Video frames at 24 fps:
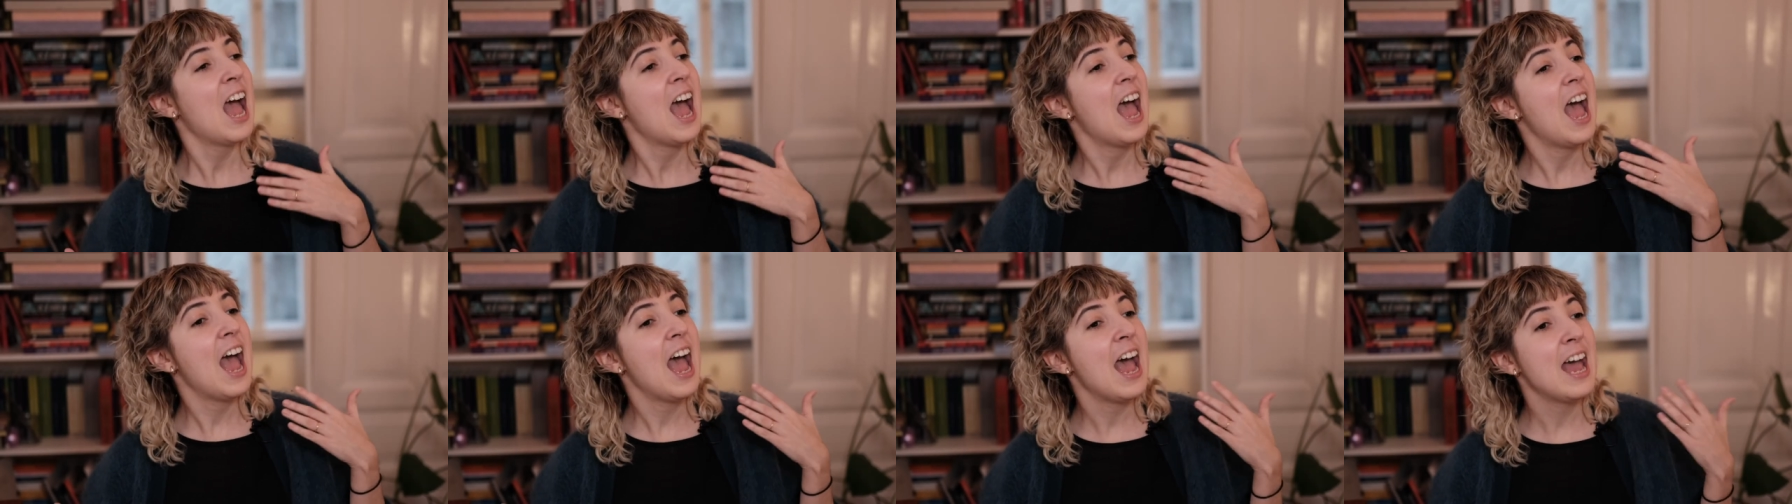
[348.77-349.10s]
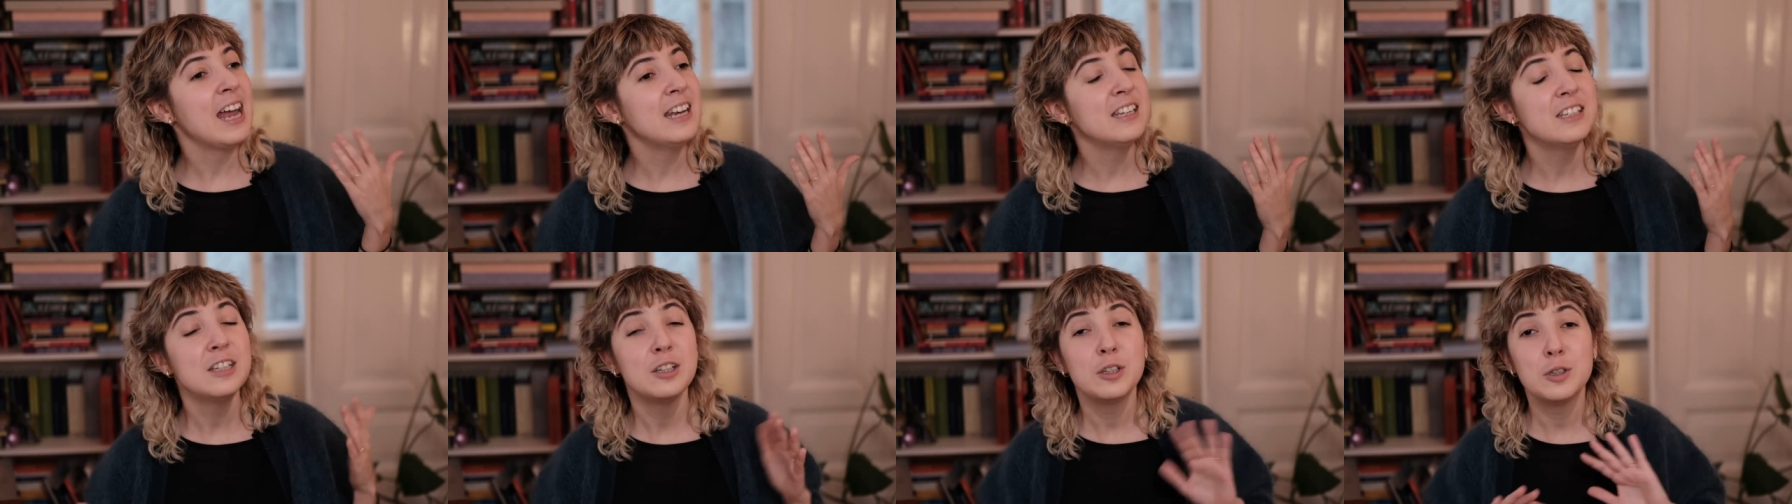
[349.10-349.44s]

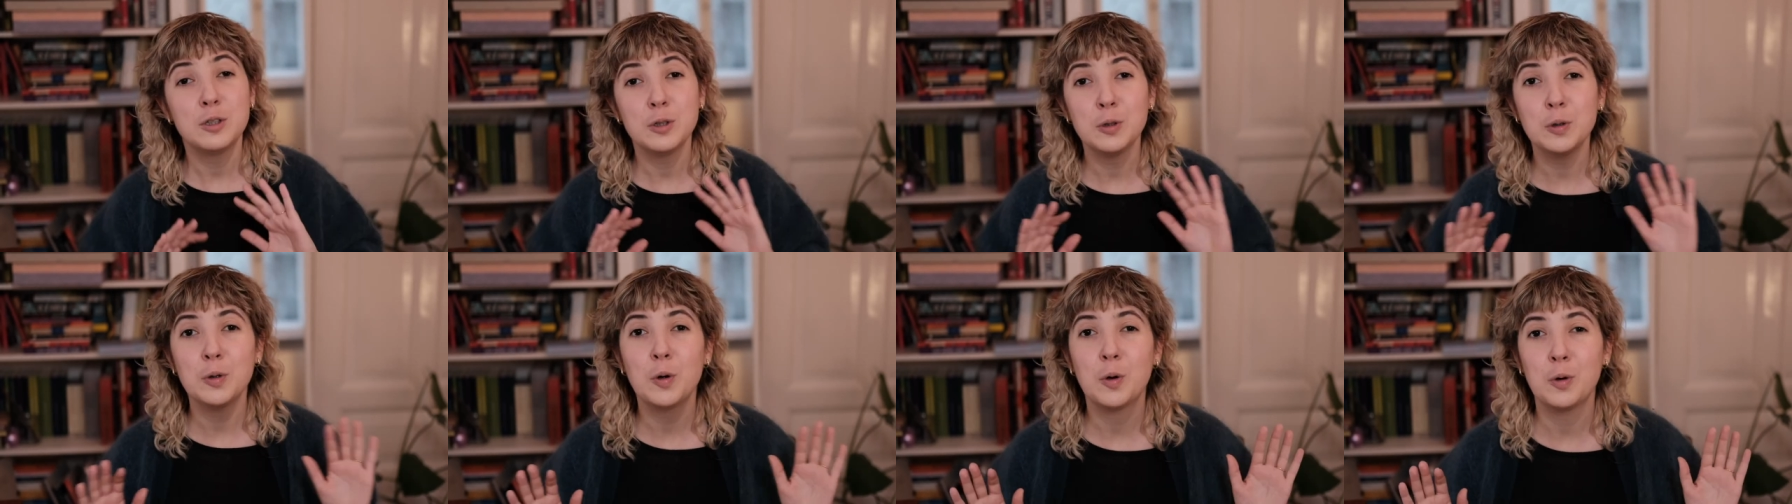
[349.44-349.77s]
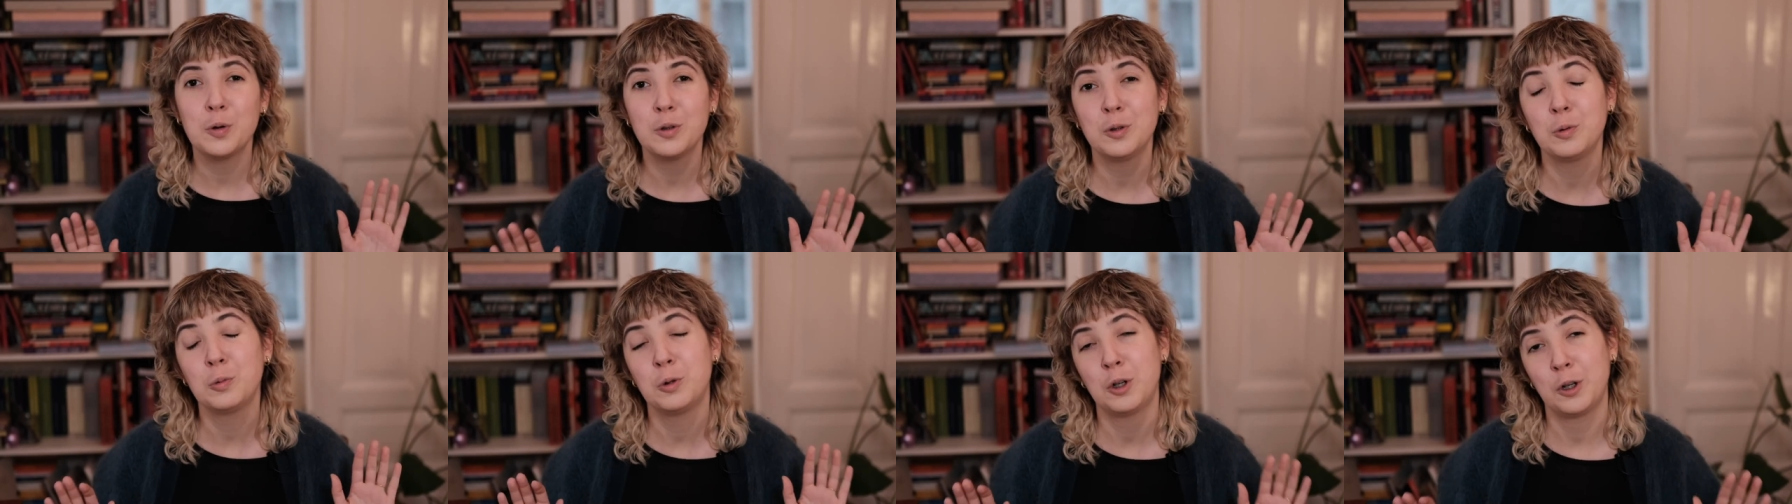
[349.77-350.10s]
and do all
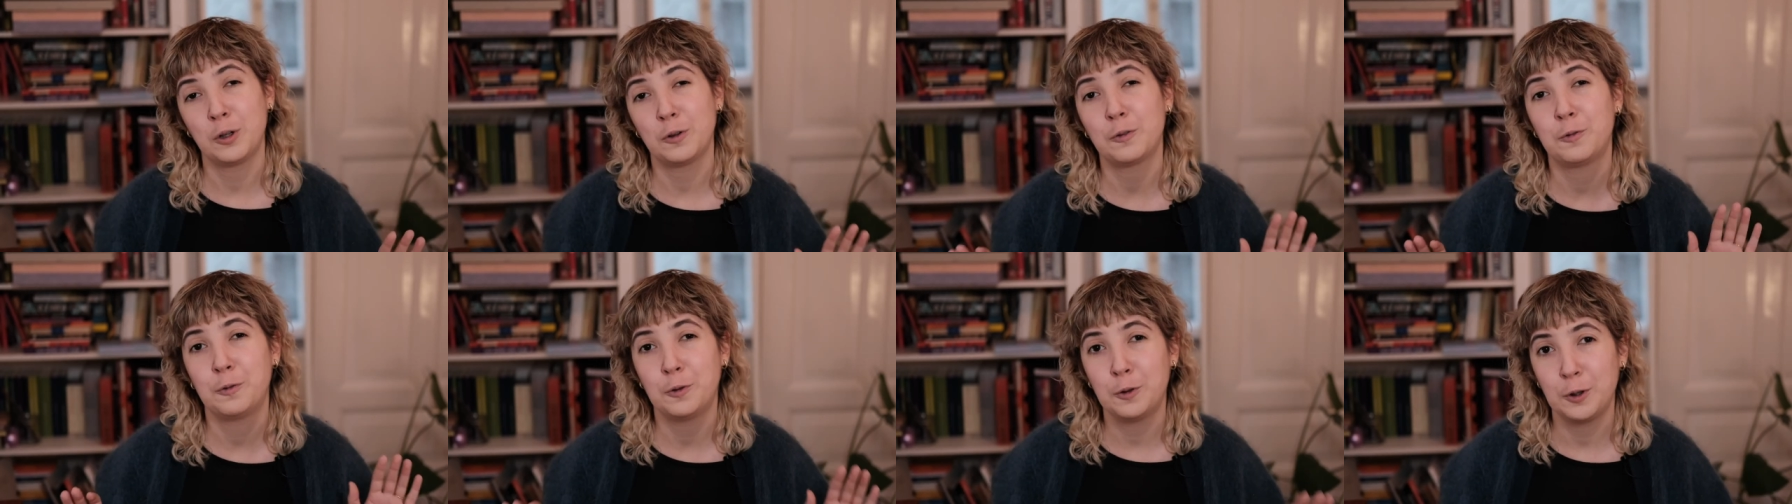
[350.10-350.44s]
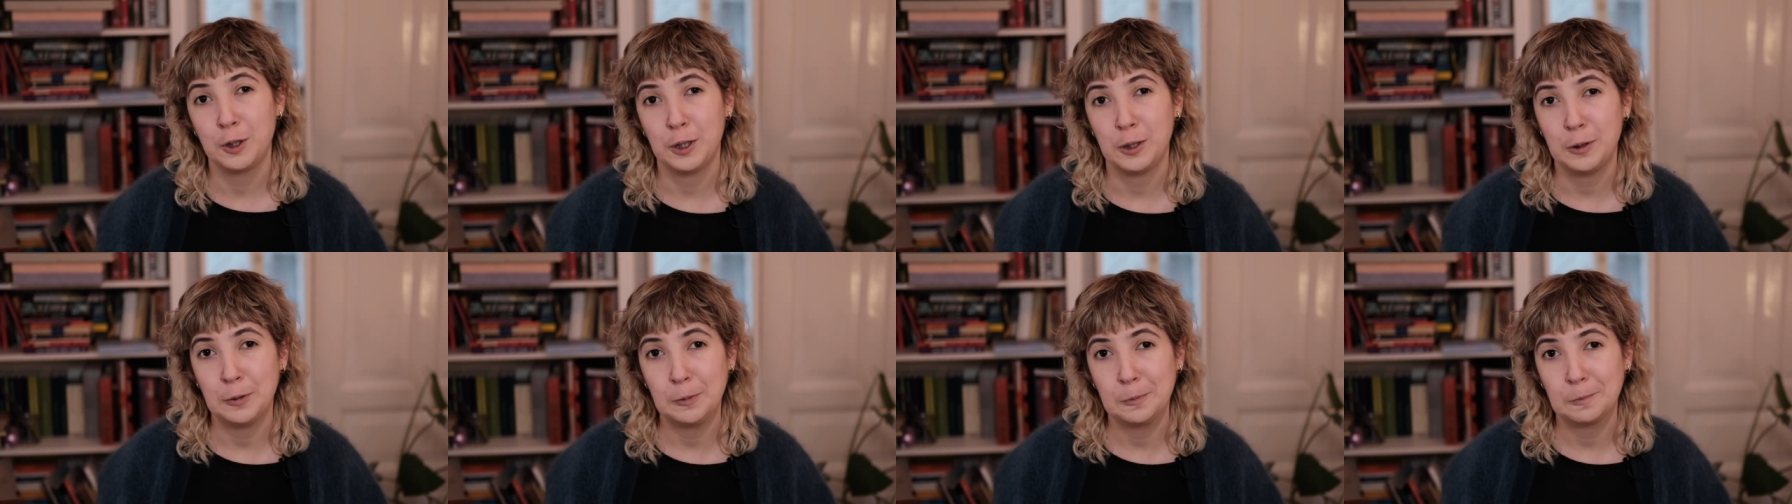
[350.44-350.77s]
the work for
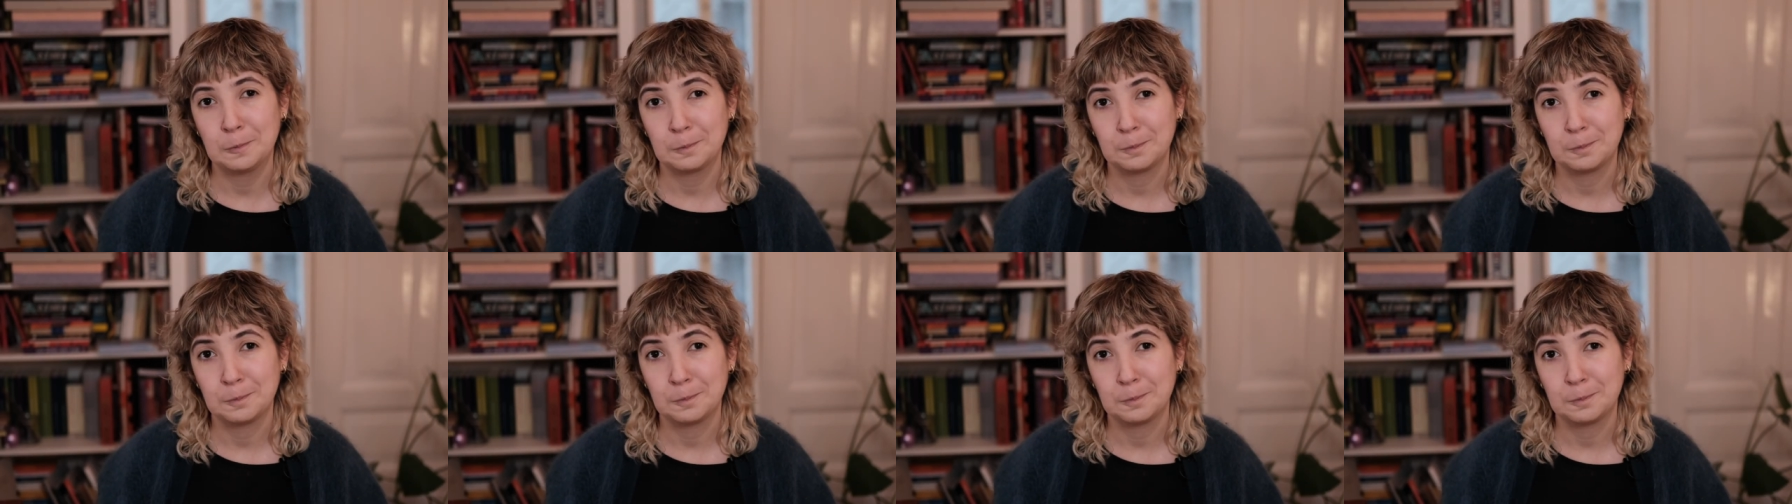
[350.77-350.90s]
you.